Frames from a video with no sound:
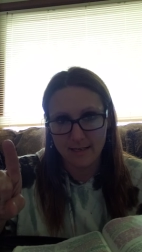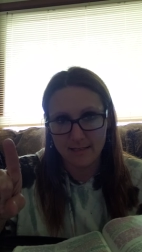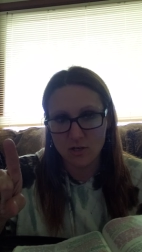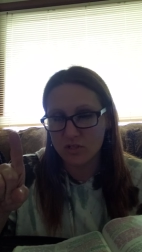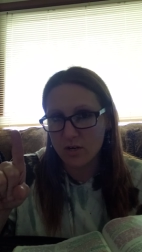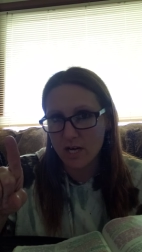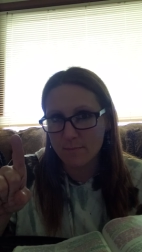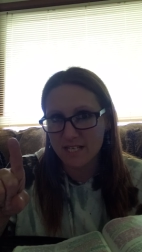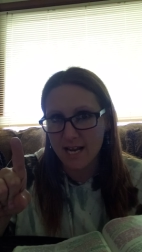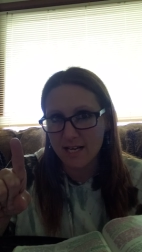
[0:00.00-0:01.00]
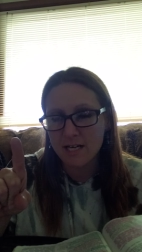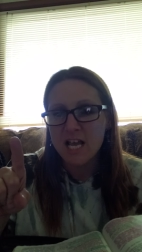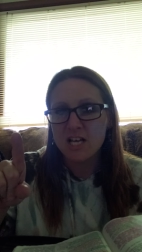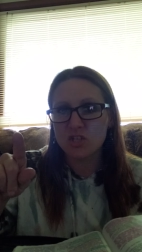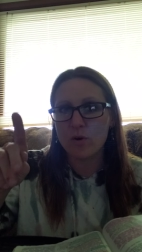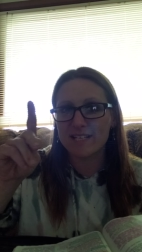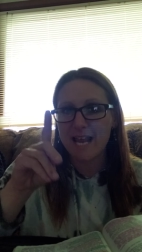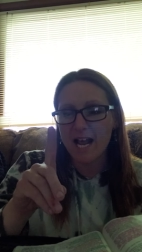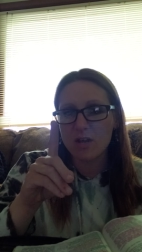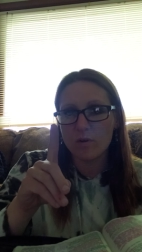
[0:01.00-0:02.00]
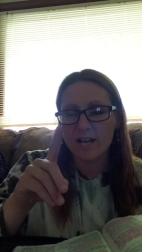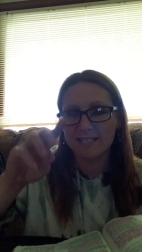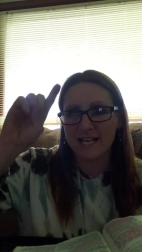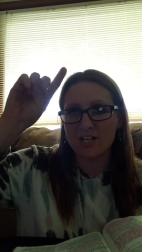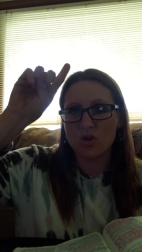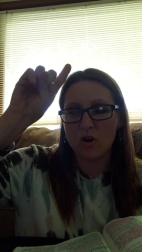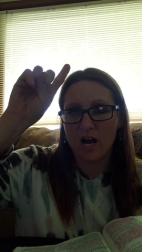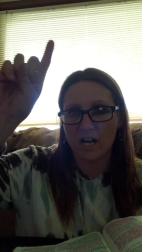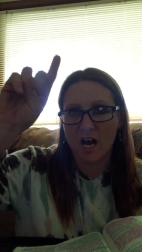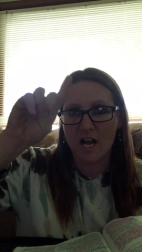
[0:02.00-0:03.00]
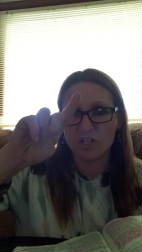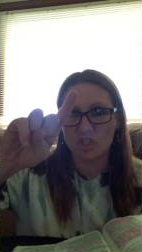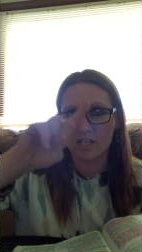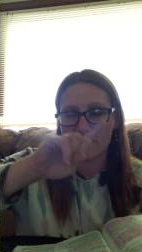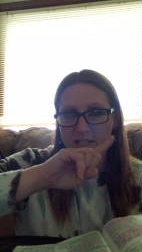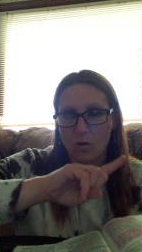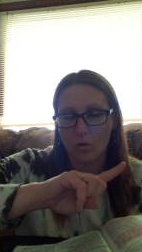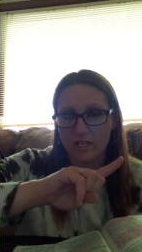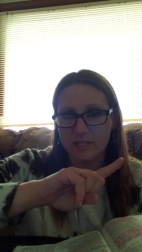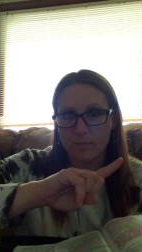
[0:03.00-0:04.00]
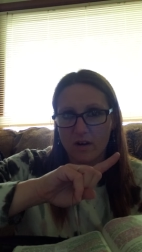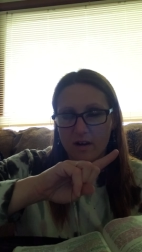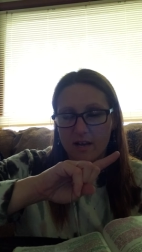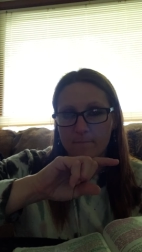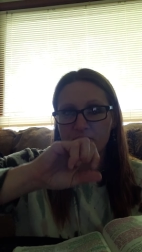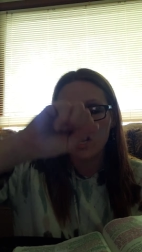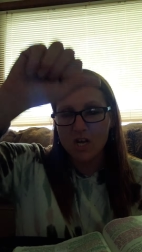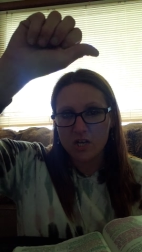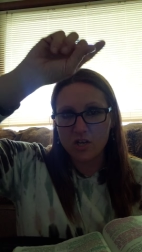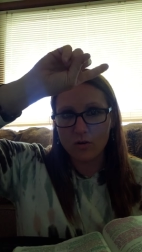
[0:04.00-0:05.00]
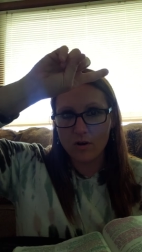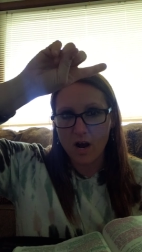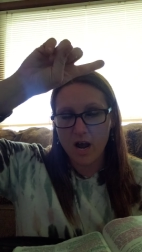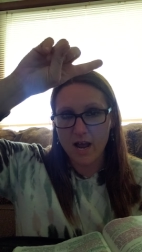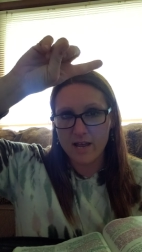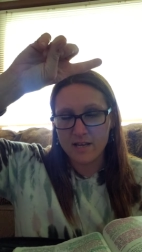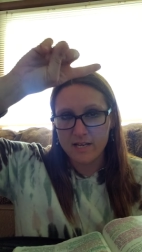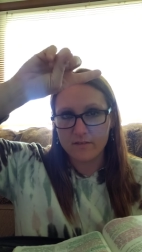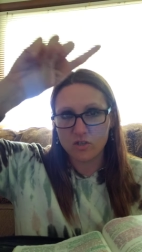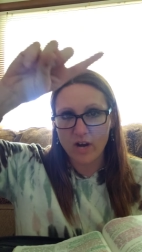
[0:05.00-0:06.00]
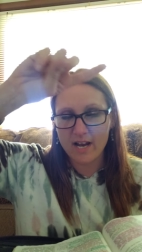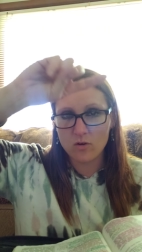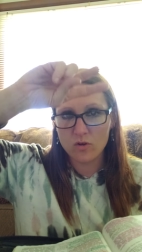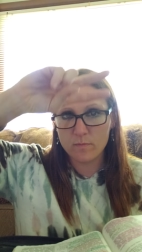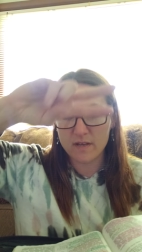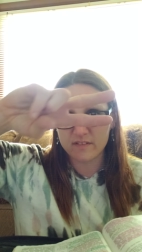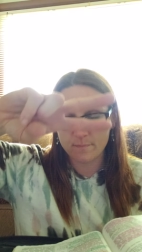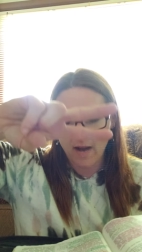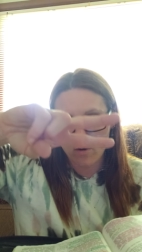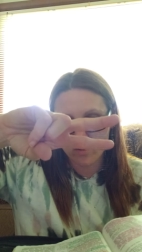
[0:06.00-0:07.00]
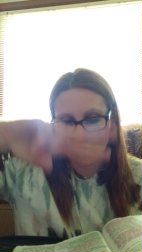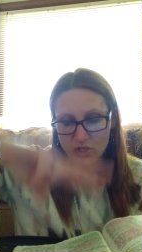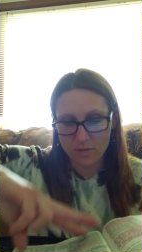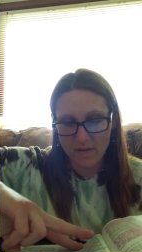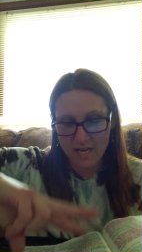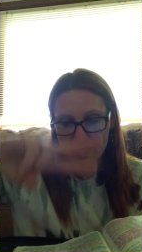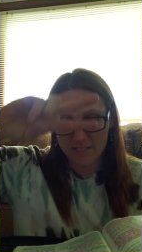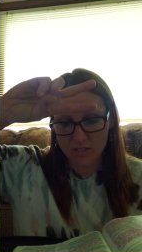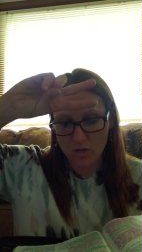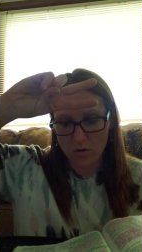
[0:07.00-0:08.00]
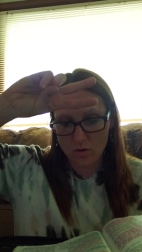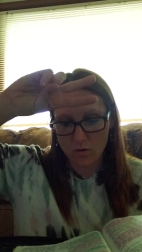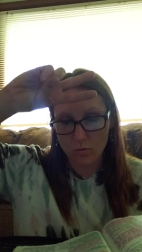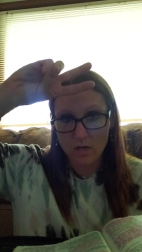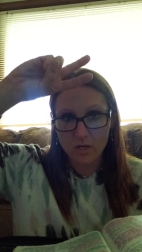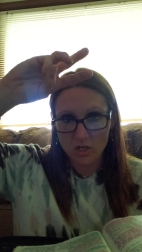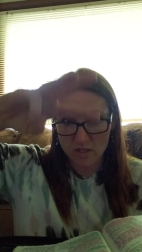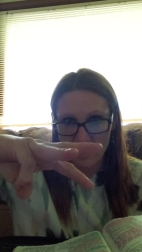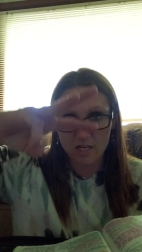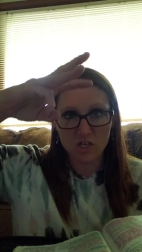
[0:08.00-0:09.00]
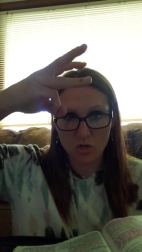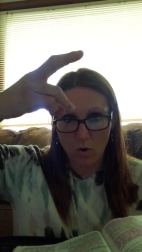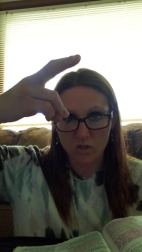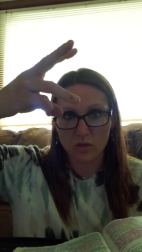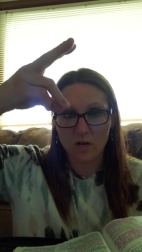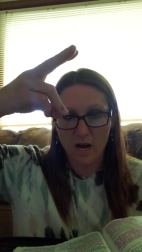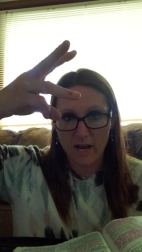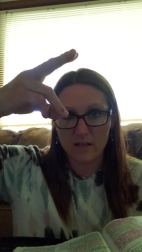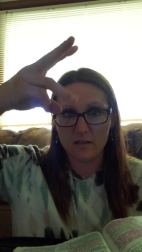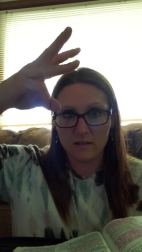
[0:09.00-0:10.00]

Do you see what I'm saying? So, exactly what I said you got God, Jesus, Holy Spirit. You got the dragon who gives power to the beast, who then you also got